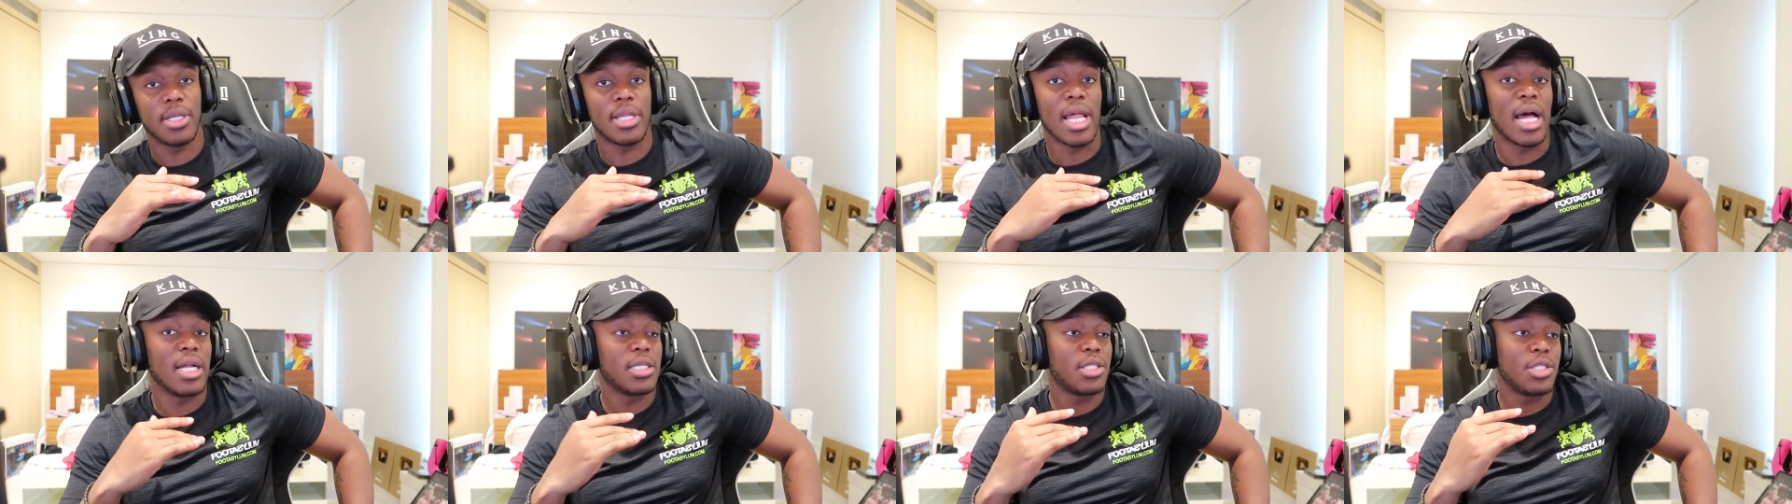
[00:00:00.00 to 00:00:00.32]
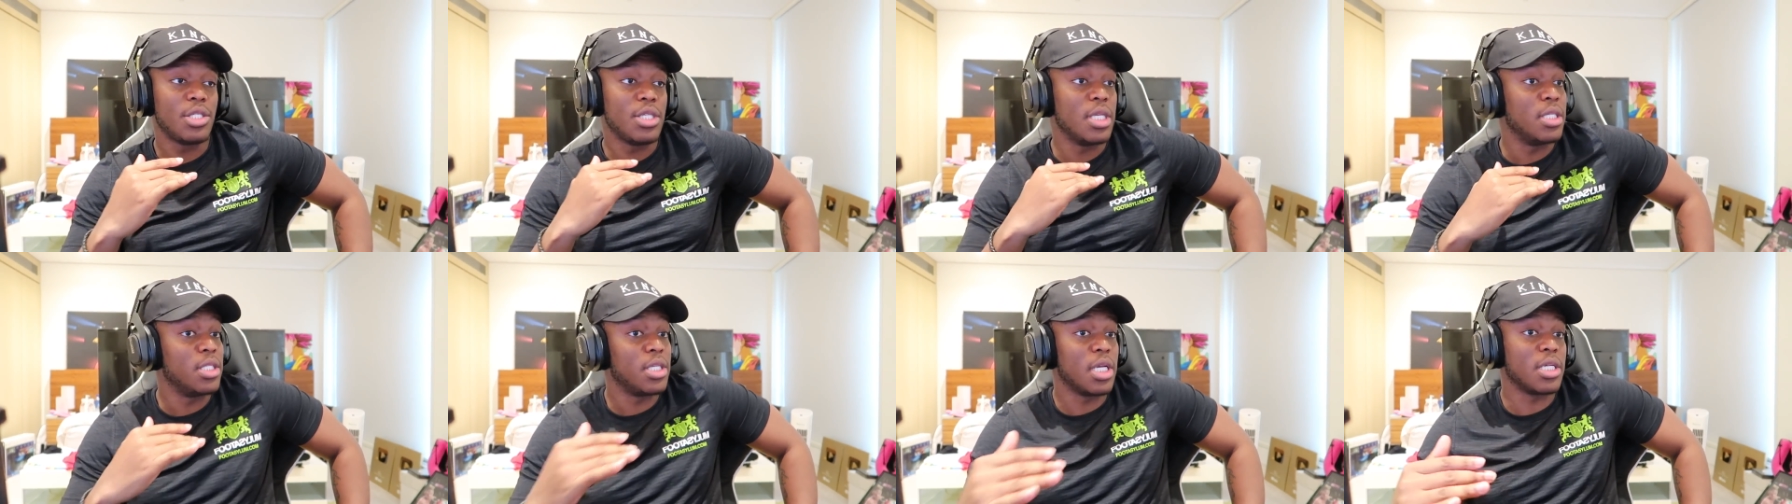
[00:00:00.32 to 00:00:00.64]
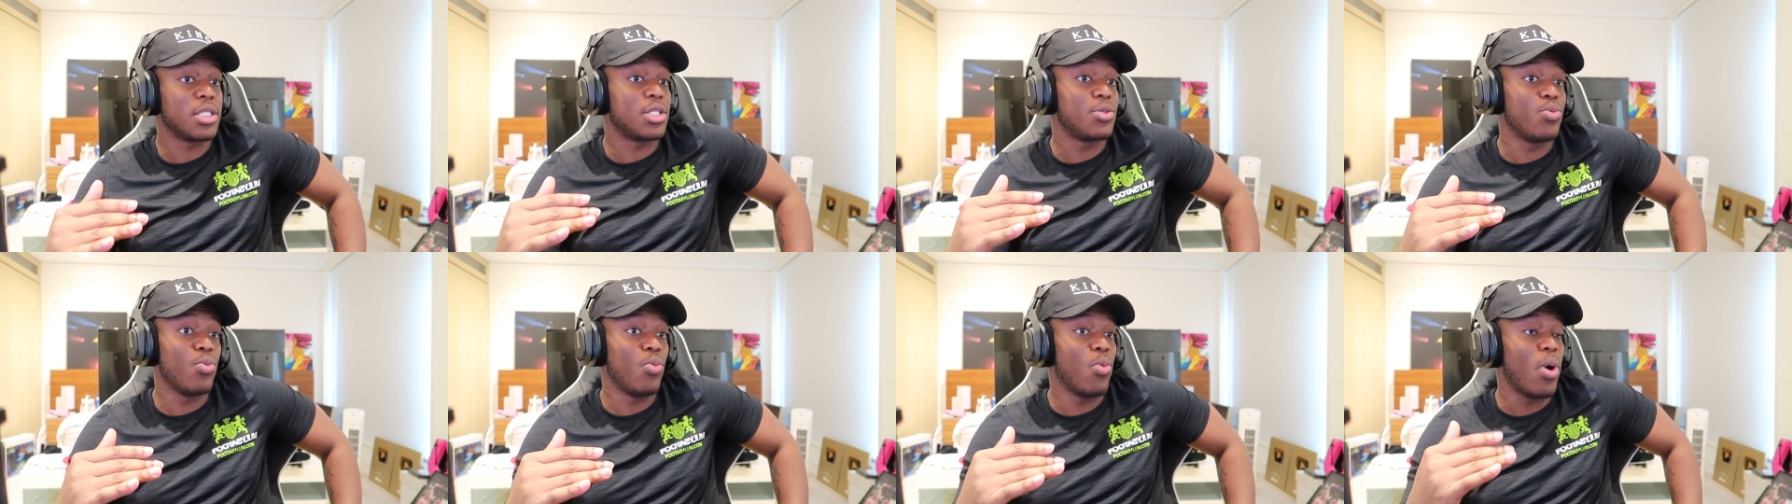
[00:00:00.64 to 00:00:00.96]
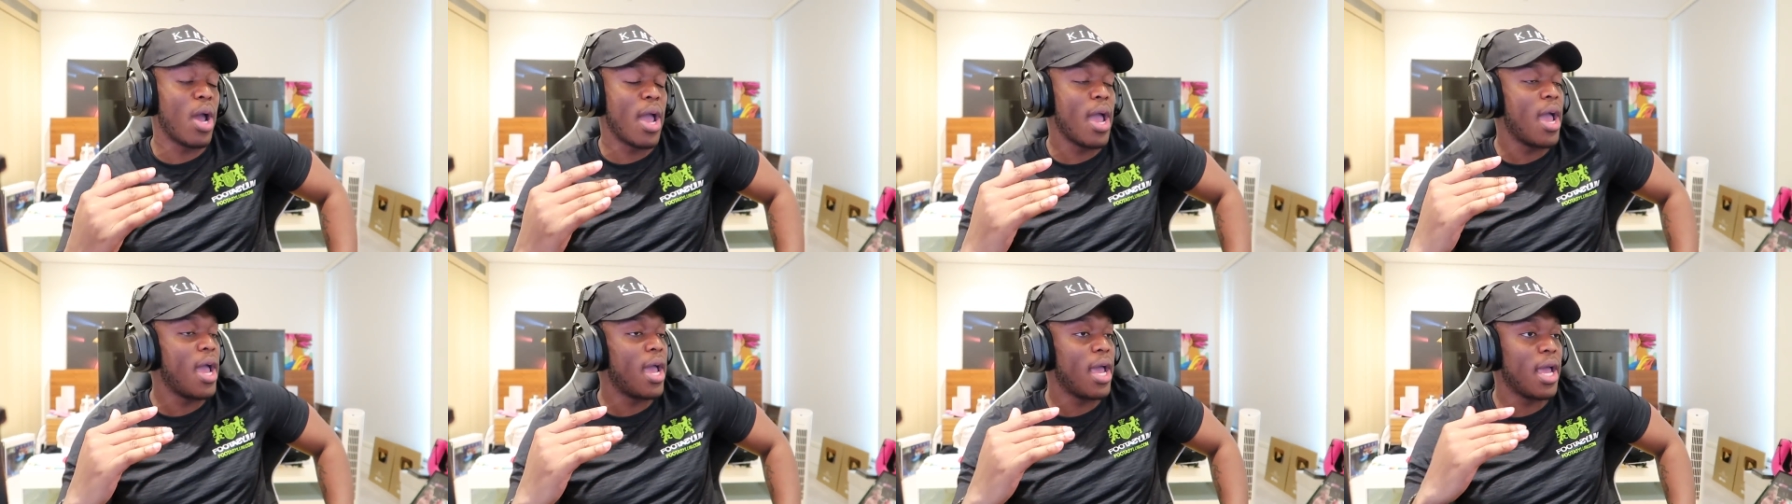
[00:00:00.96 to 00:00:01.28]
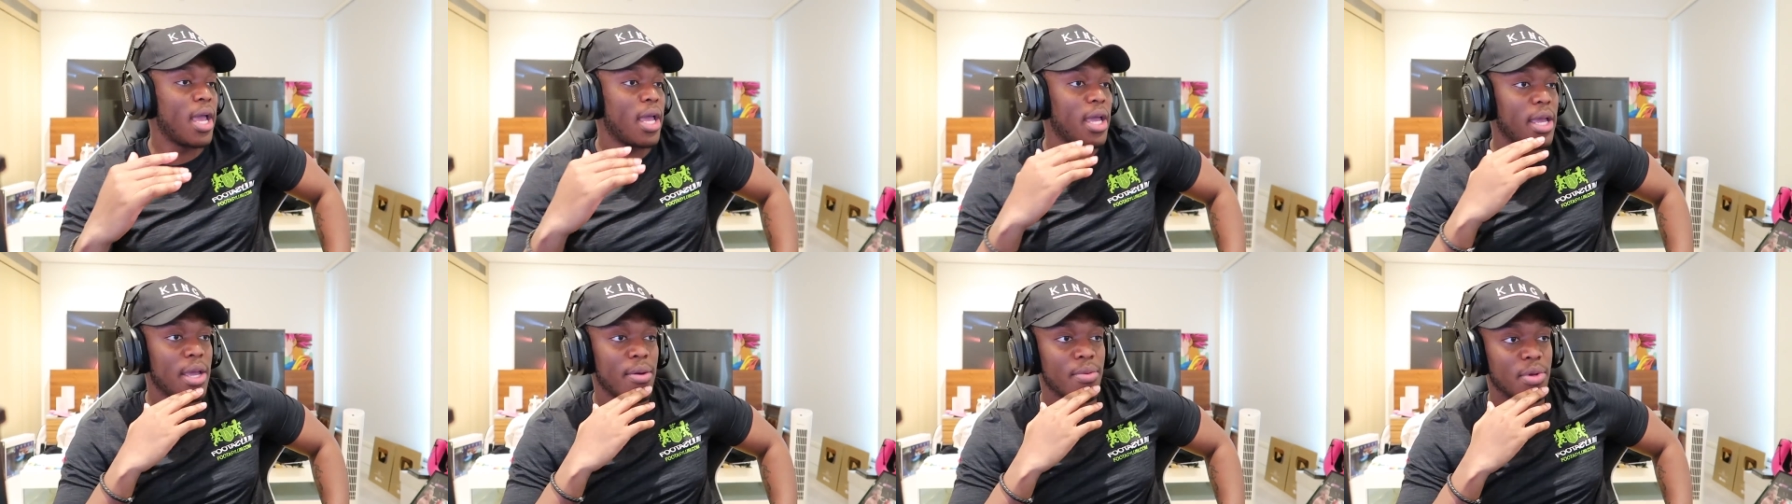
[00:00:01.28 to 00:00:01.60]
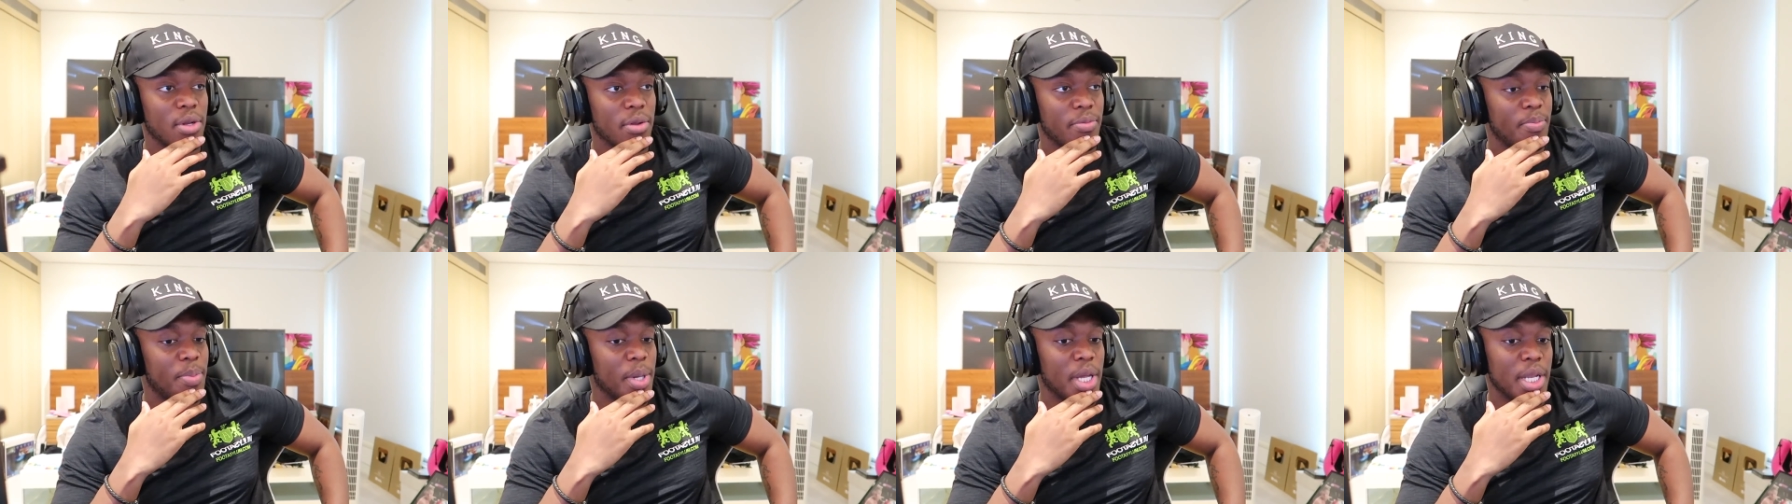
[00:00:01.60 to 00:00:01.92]
That's just where it
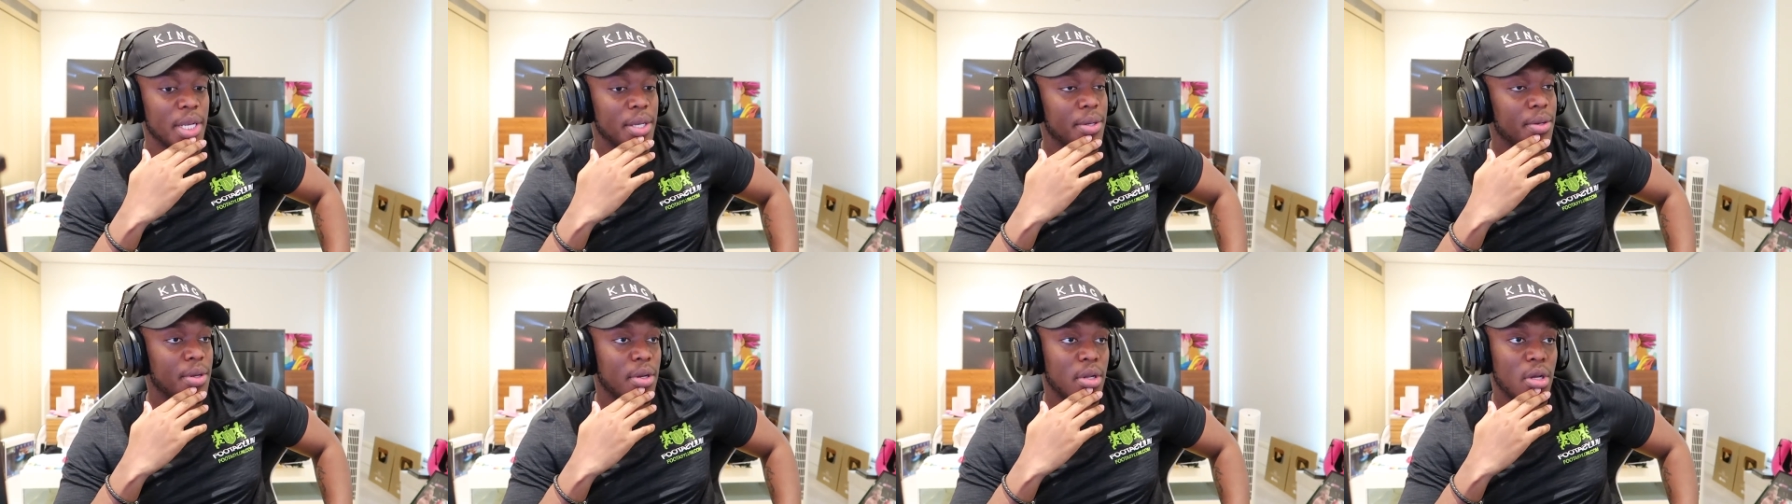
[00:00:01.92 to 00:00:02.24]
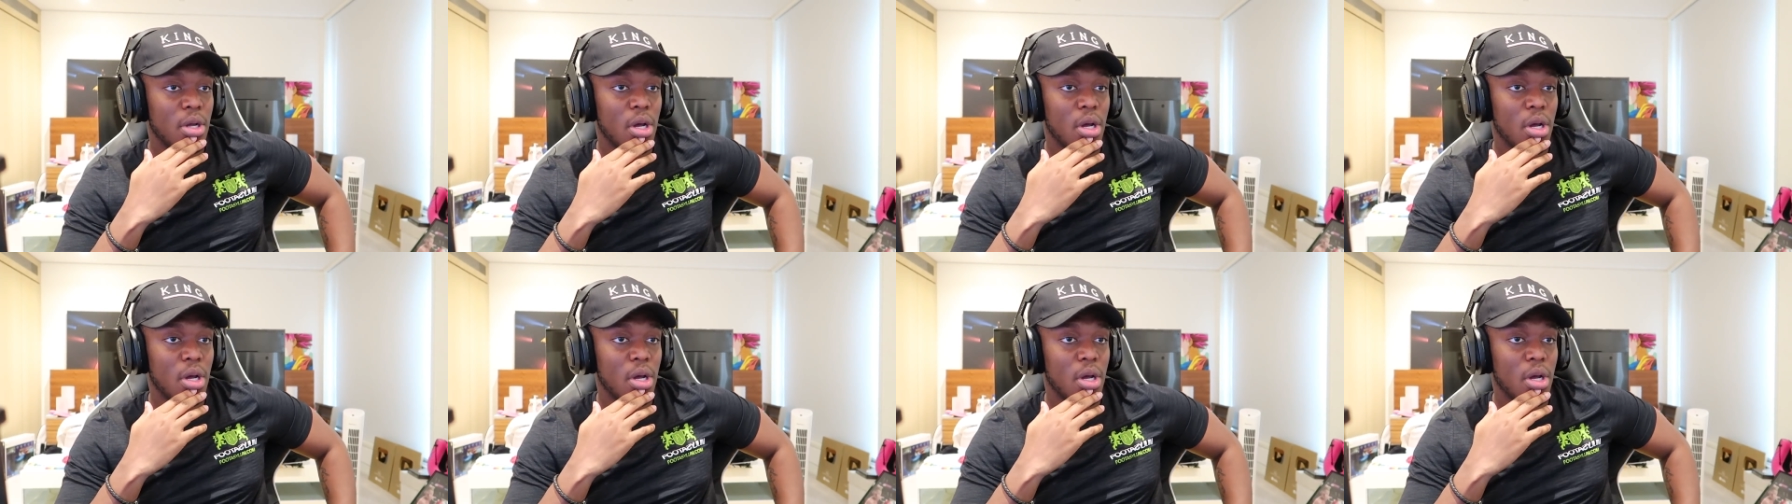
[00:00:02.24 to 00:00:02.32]
would have been.